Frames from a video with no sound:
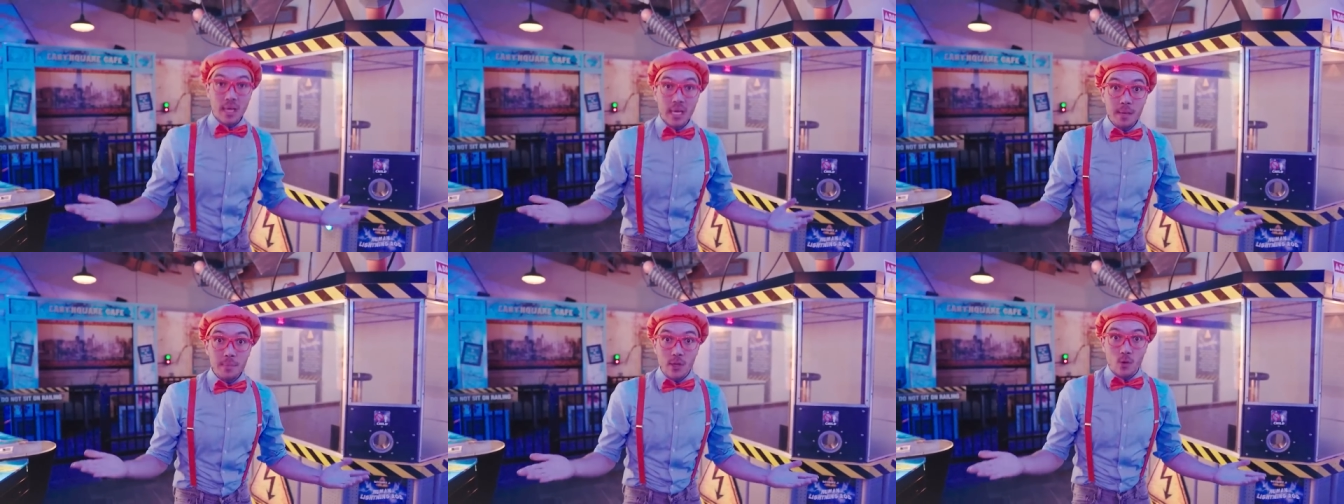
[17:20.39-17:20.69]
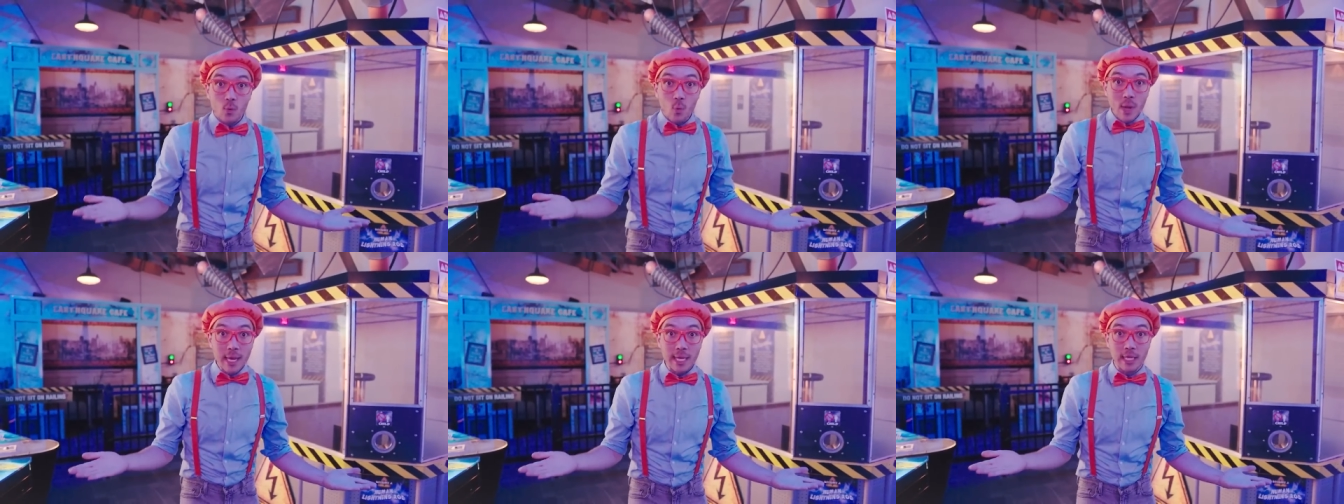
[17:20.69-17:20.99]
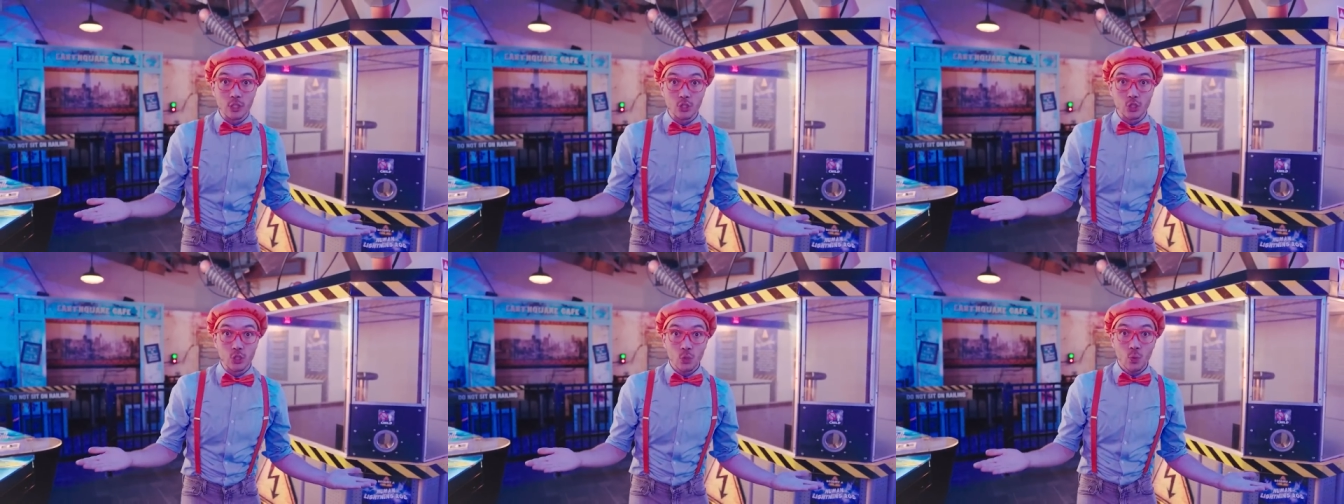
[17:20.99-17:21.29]
Maybe
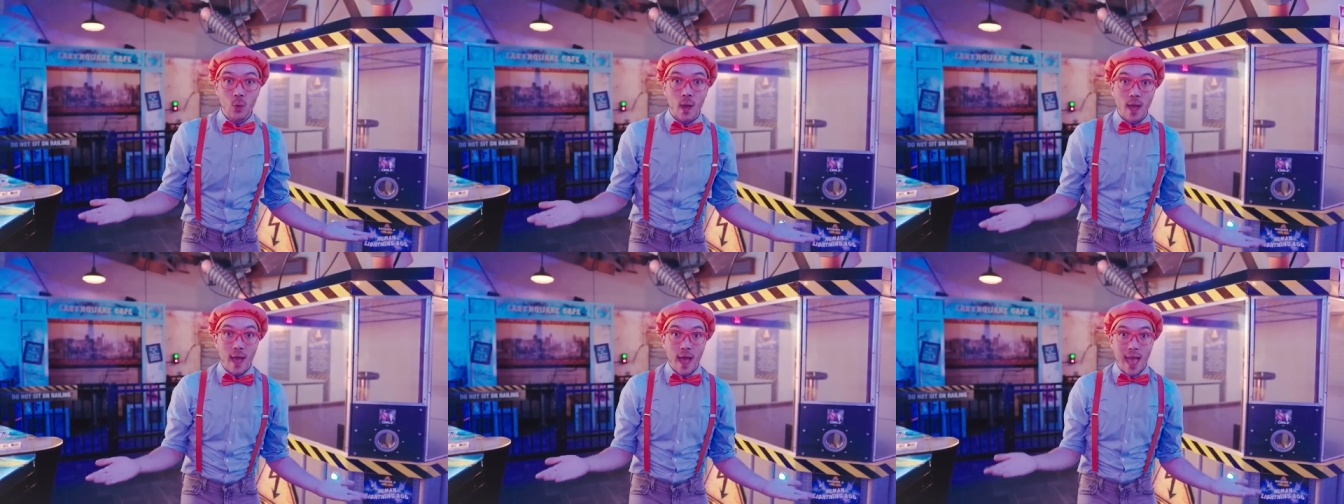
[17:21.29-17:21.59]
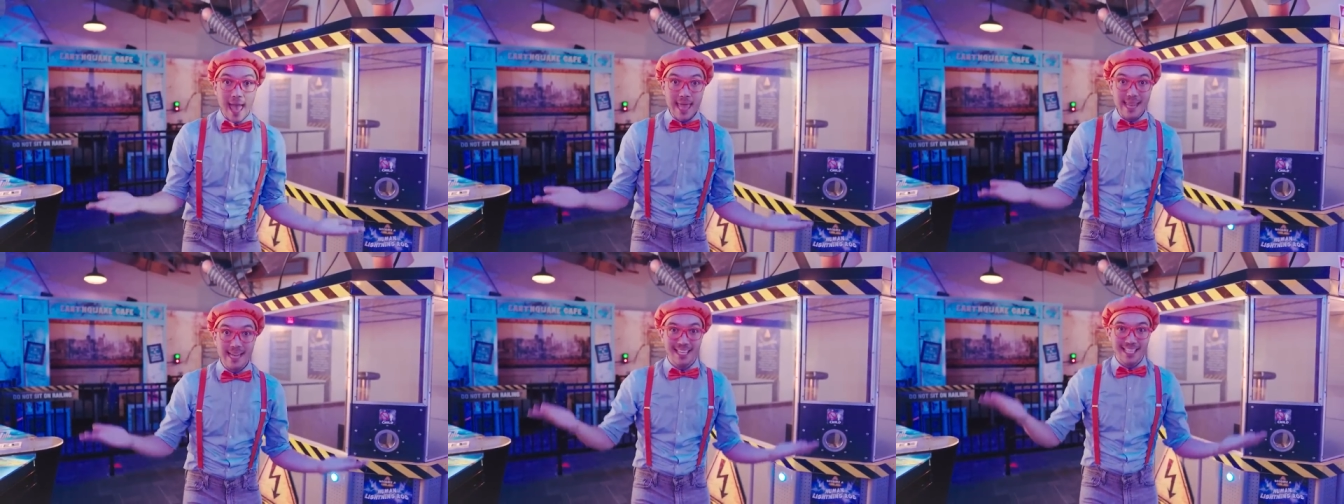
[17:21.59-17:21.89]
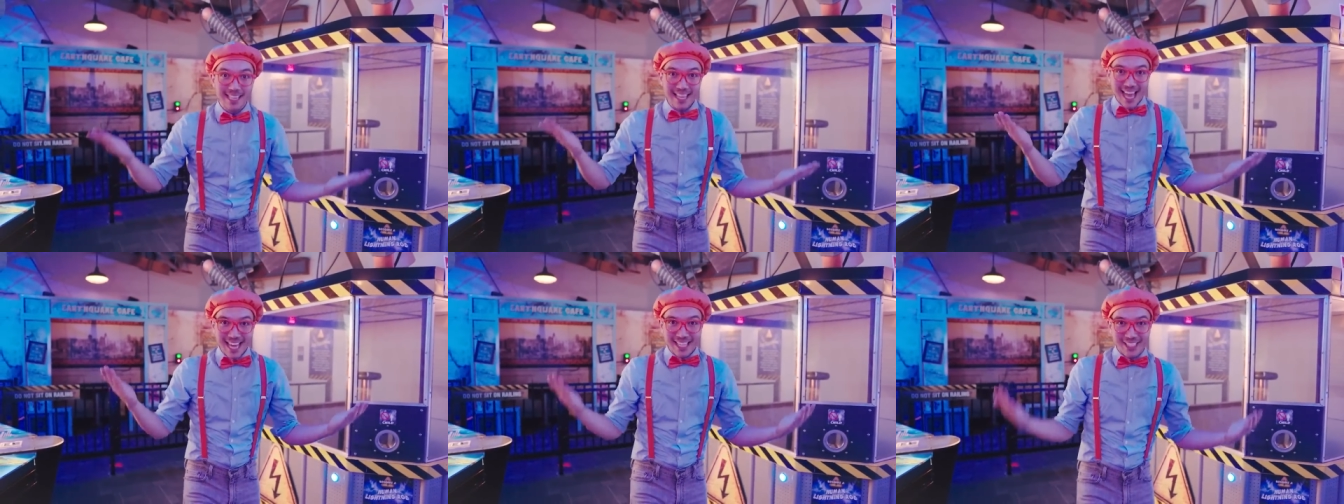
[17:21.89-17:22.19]
we can do
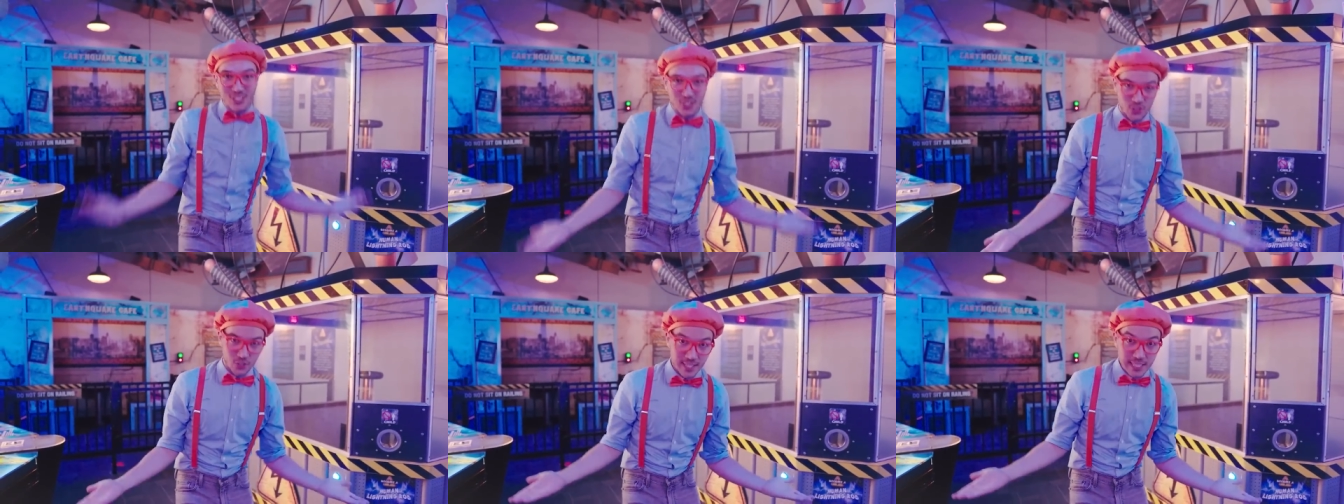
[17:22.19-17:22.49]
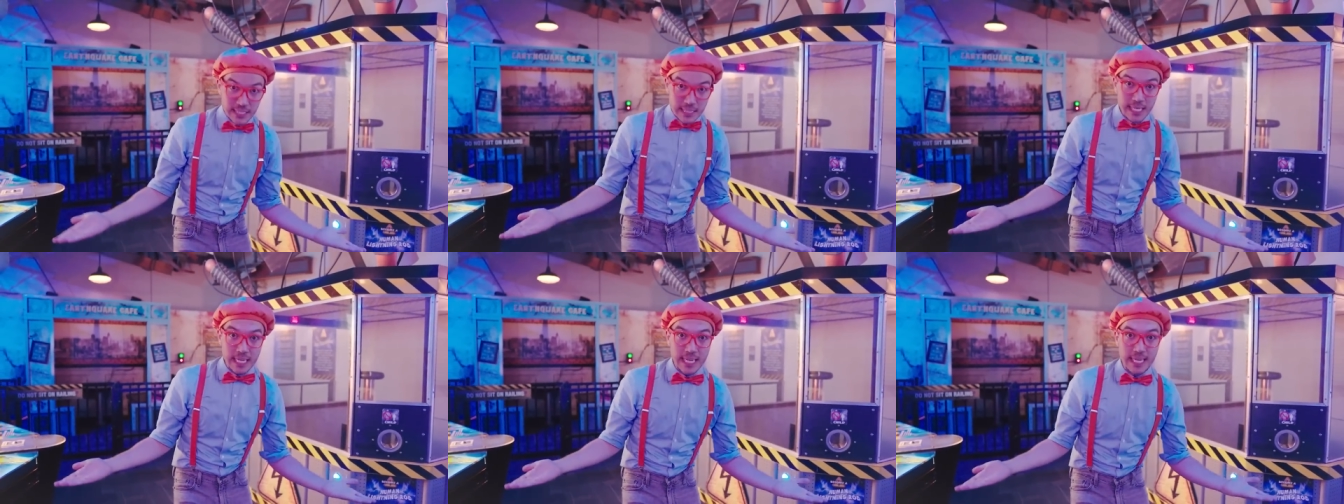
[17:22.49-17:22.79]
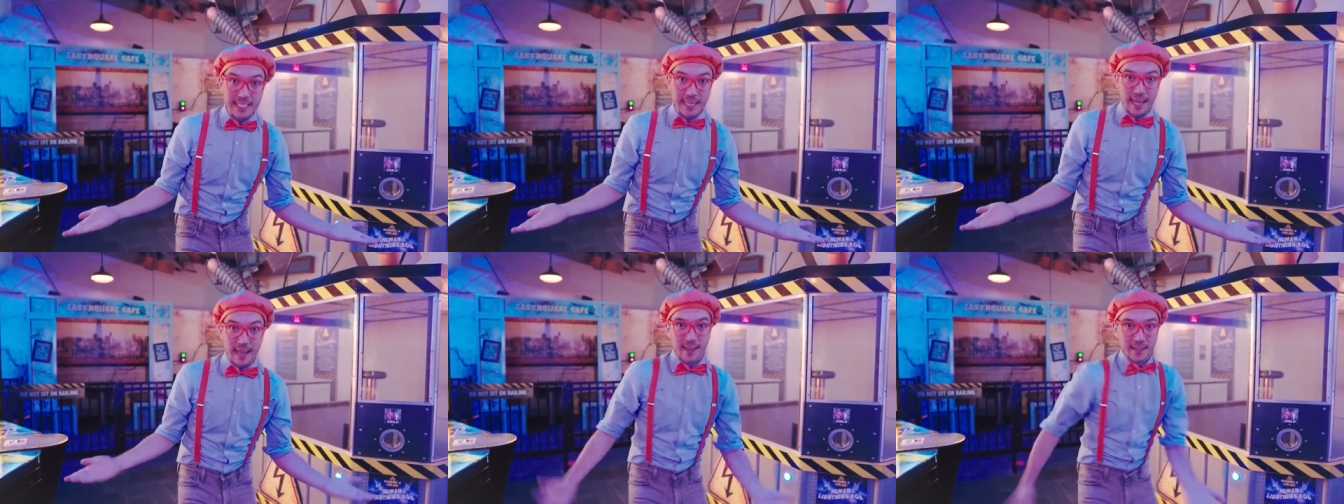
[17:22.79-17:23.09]
an
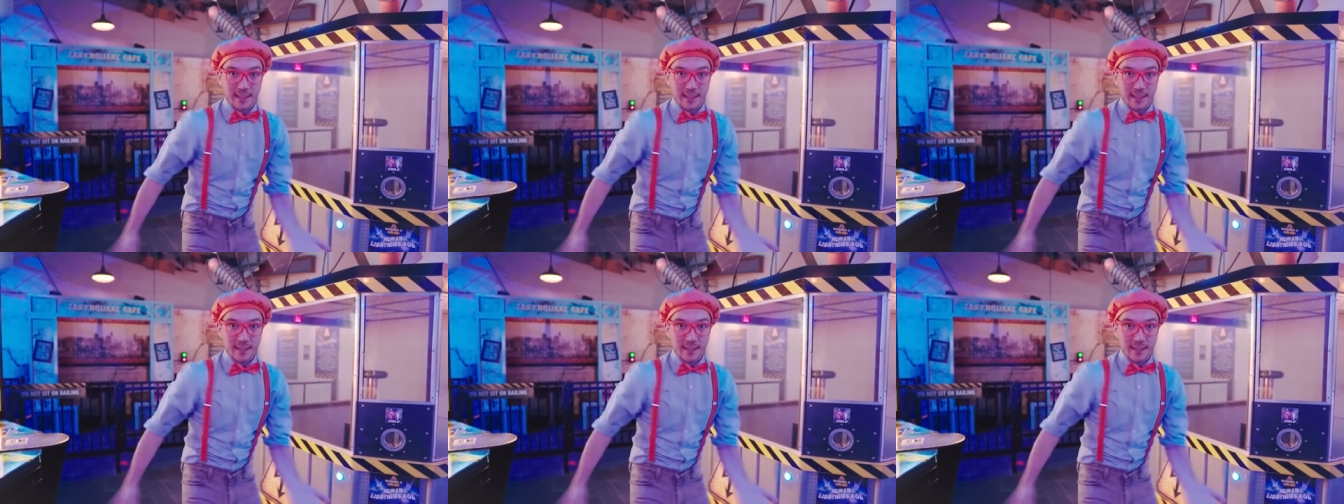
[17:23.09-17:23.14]
electricity